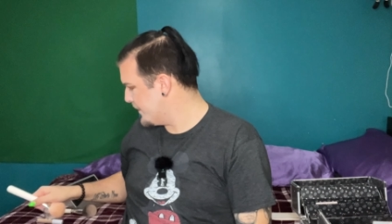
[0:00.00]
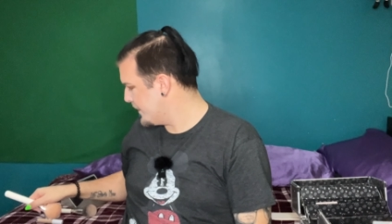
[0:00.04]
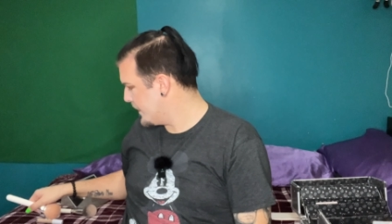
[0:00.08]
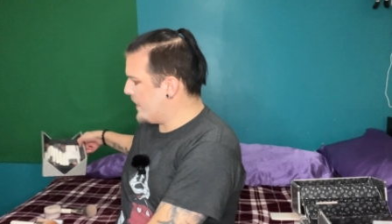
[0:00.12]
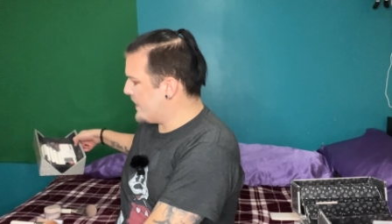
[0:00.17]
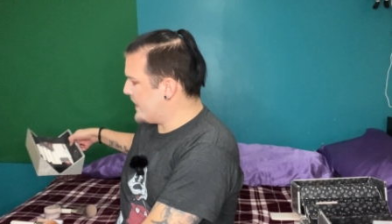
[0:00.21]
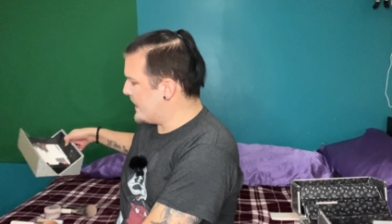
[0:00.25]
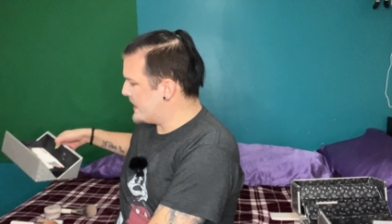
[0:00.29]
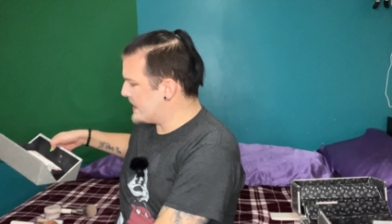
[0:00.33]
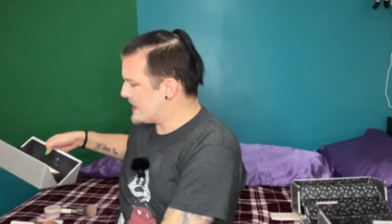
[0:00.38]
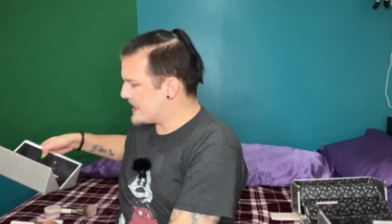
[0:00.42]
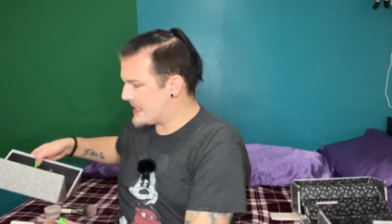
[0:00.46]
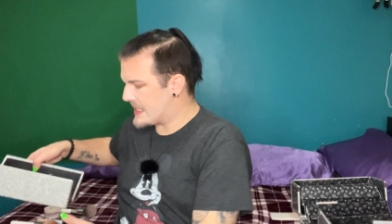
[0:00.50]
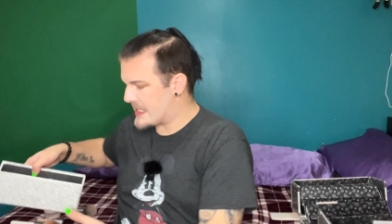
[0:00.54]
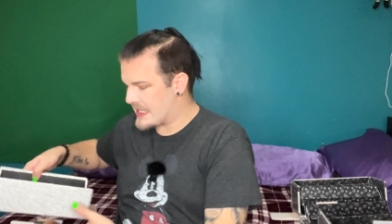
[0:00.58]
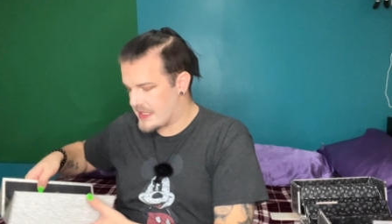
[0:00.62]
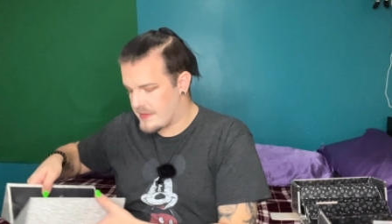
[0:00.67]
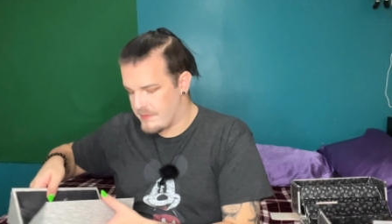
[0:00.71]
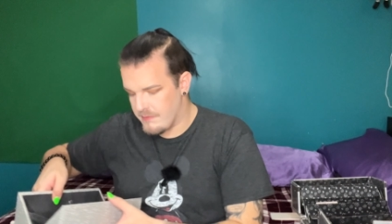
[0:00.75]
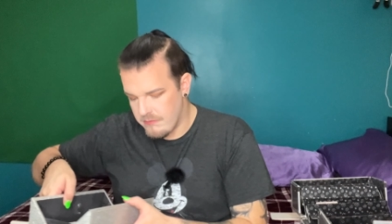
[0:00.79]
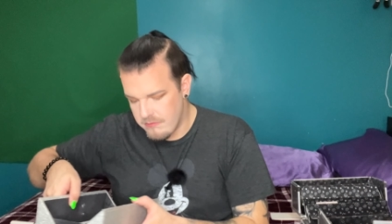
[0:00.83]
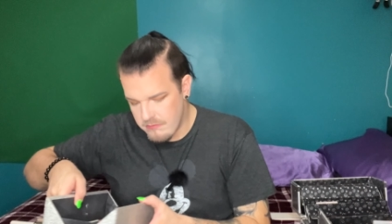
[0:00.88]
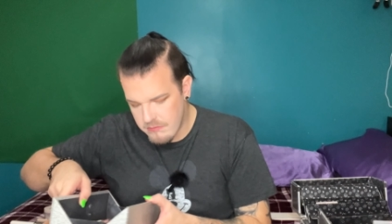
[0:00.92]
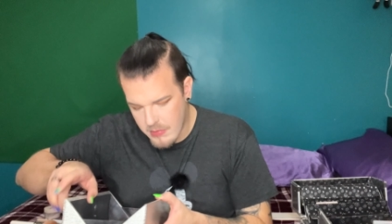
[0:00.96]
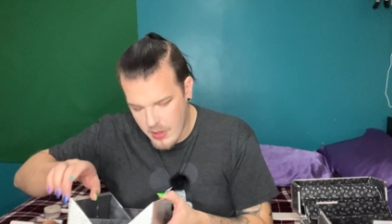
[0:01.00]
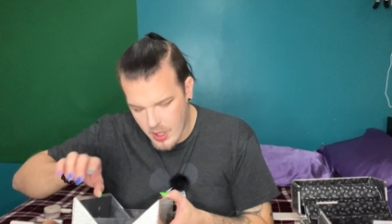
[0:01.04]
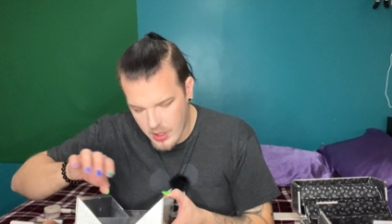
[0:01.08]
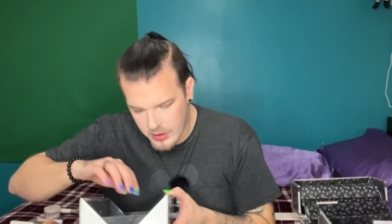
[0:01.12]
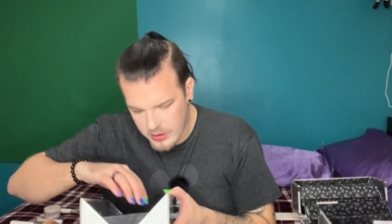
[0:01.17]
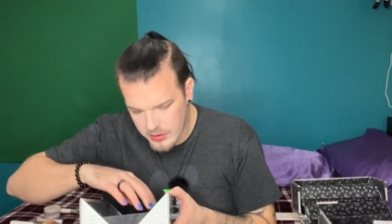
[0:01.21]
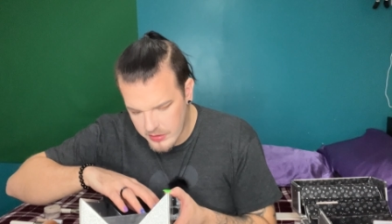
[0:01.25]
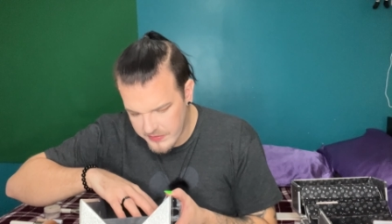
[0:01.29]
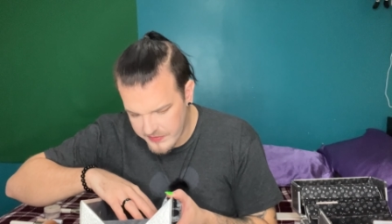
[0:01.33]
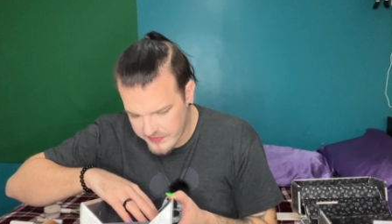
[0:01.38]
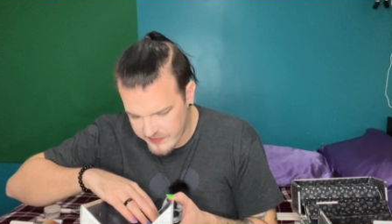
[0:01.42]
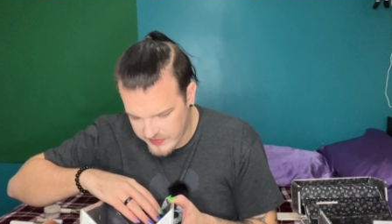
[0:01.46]
With a
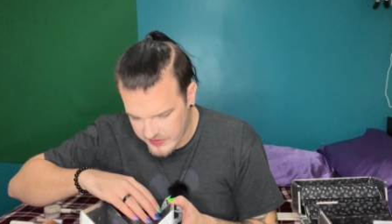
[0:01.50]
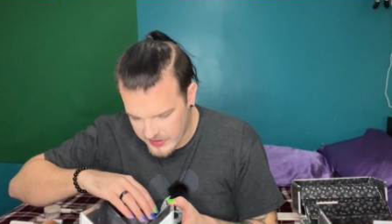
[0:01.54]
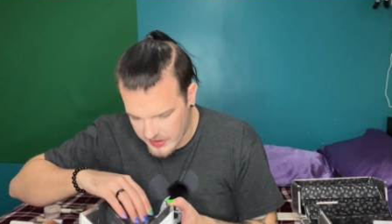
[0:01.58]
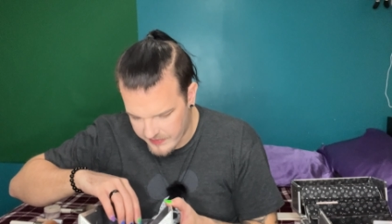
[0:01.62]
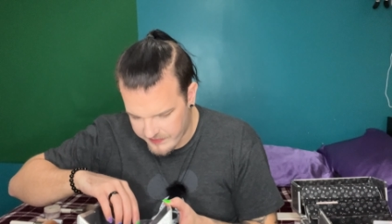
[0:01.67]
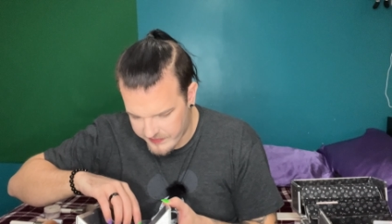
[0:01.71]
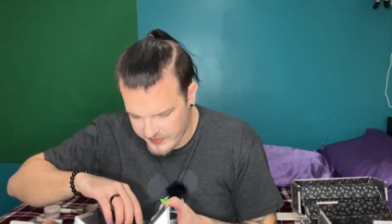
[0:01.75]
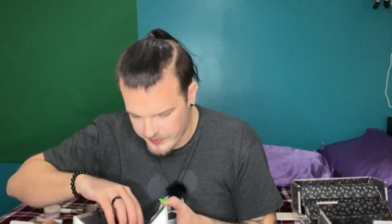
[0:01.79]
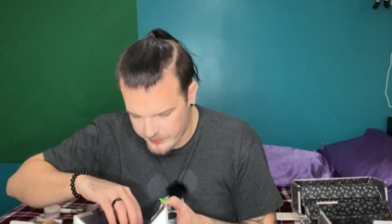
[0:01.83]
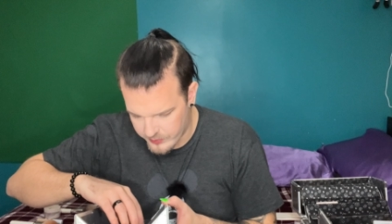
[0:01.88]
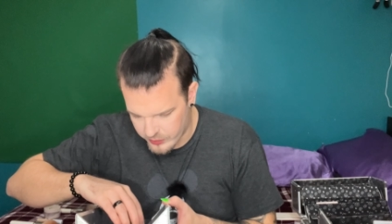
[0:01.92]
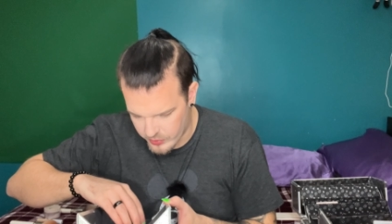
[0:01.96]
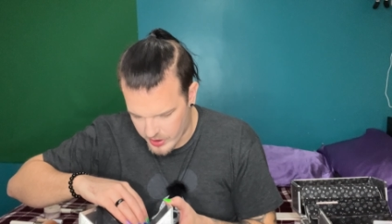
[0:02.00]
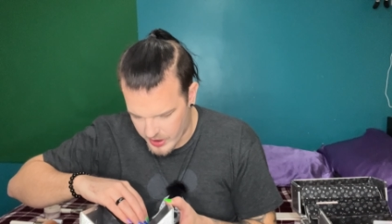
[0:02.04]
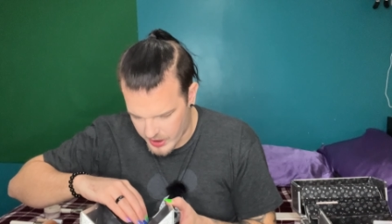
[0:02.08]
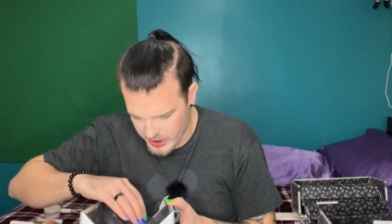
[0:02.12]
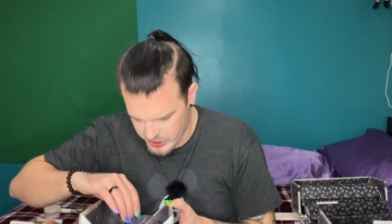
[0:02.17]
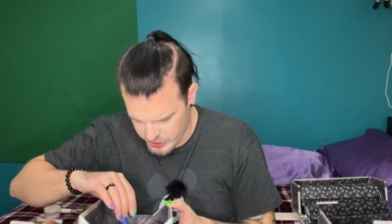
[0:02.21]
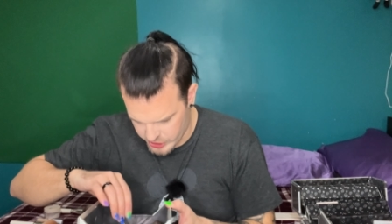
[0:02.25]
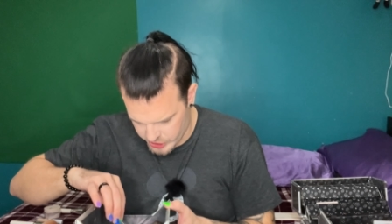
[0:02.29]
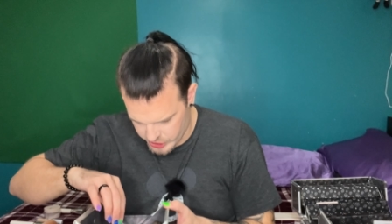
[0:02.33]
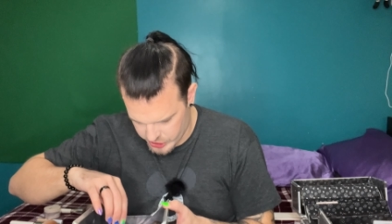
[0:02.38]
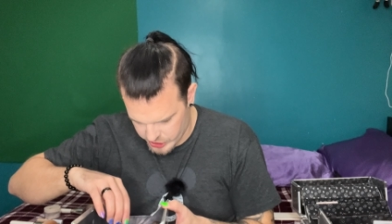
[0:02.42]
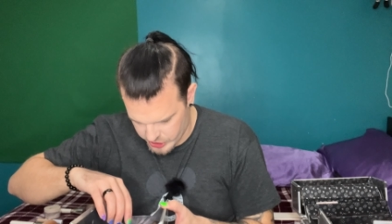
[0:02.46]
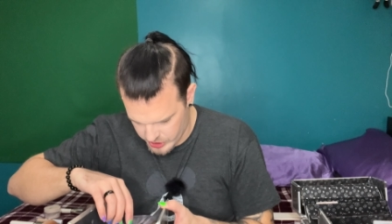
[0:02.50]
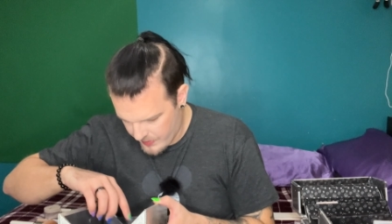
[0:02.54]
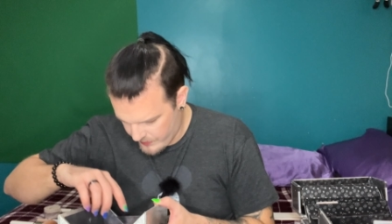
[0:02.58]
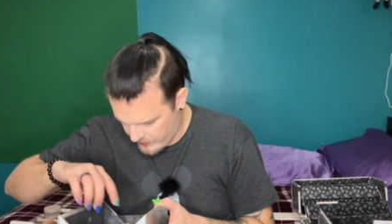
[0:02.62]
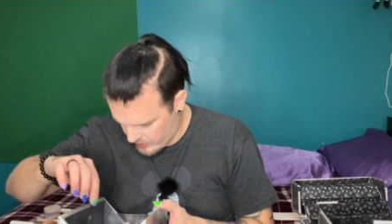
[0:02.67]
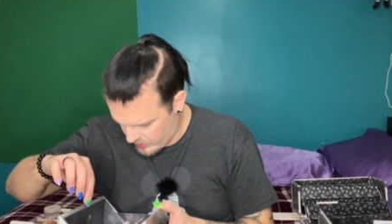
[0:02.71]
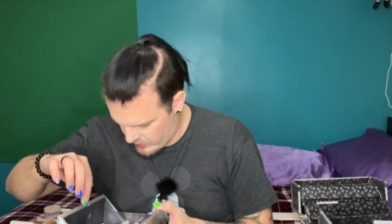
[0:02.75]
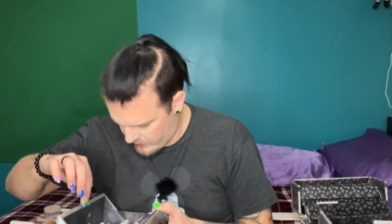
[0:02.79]
smaller fluffy brush, I'm